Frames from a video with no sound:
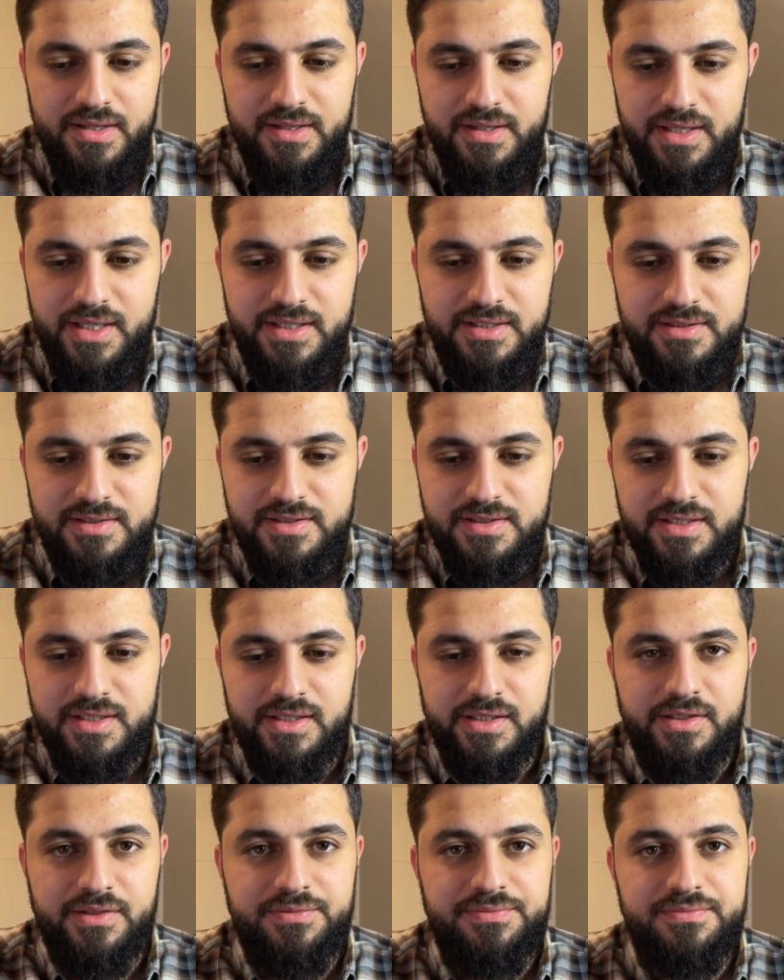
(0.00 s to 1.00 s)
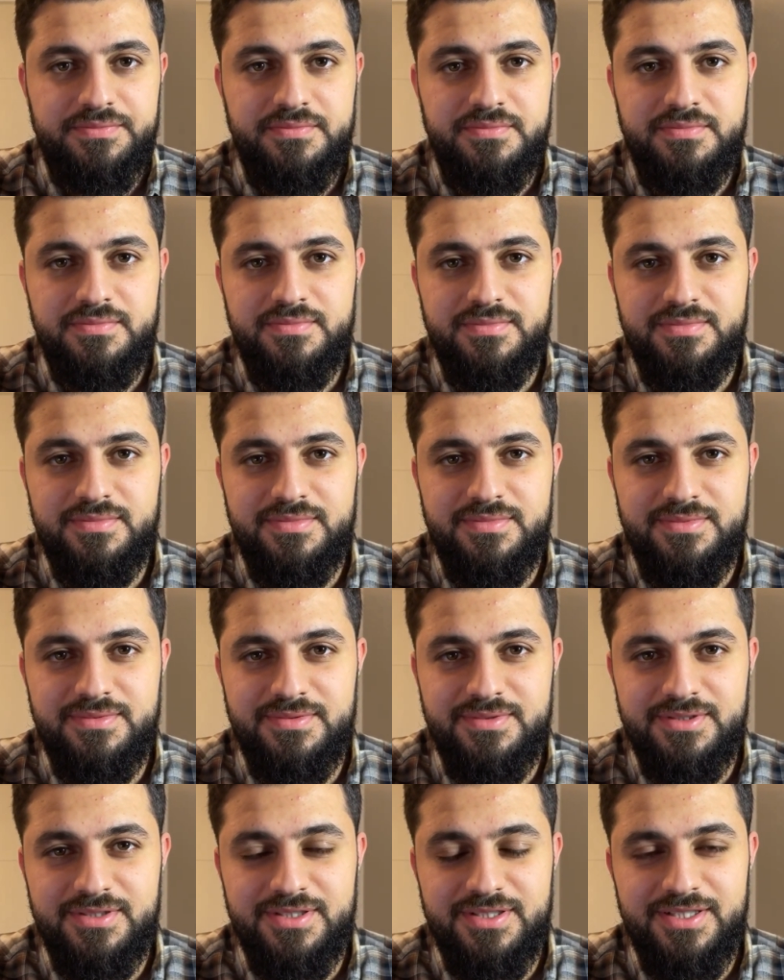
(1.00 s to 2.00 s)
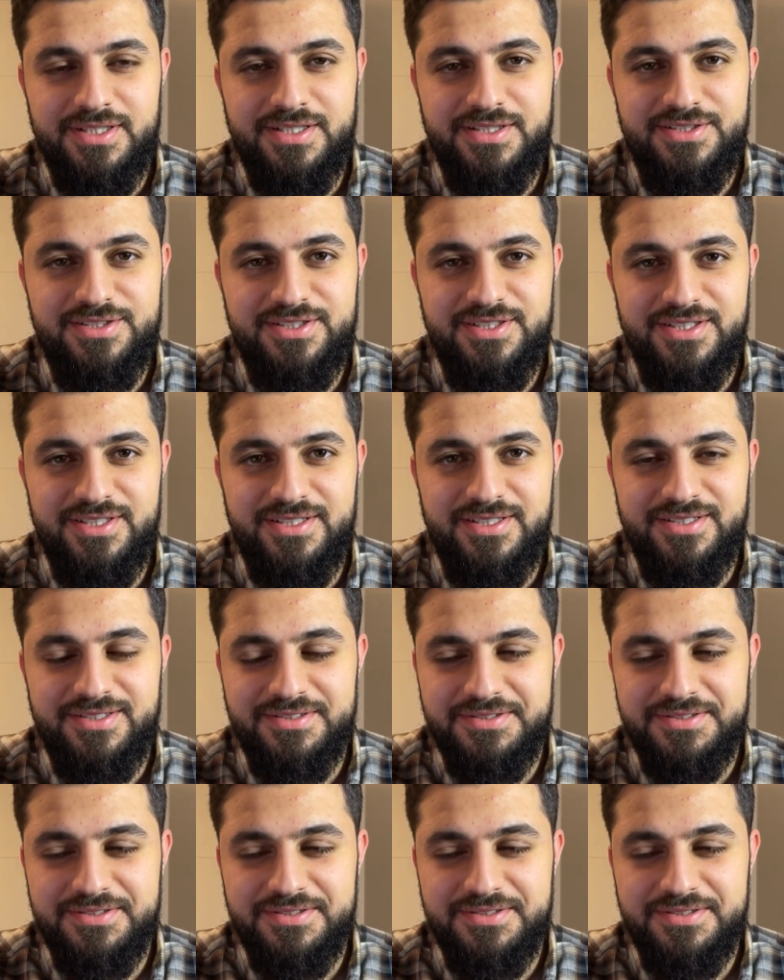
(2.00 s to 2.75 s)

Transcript: It's silly. It's silly.